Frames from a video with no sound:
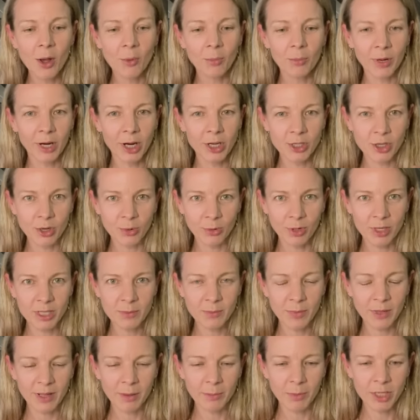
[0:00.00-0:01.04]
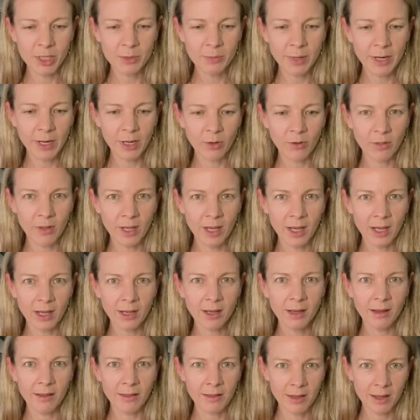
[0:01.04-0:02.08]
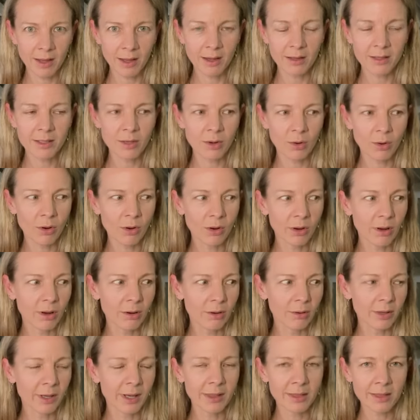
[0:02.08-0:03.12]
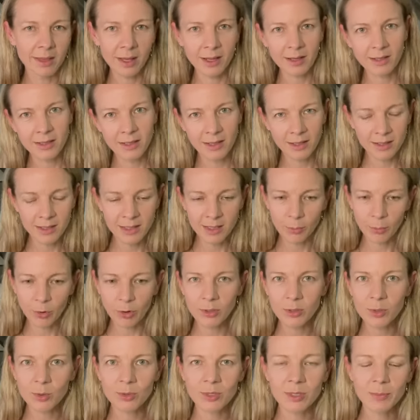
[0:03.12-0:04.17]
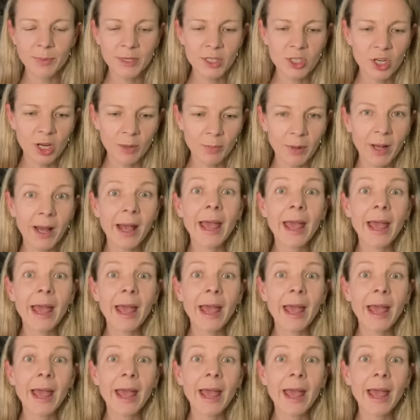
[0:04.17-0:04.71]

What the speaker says: But I don't want to spend that much money on the haircut there. So I'll get that done somewhere else where it's a bit cheaper.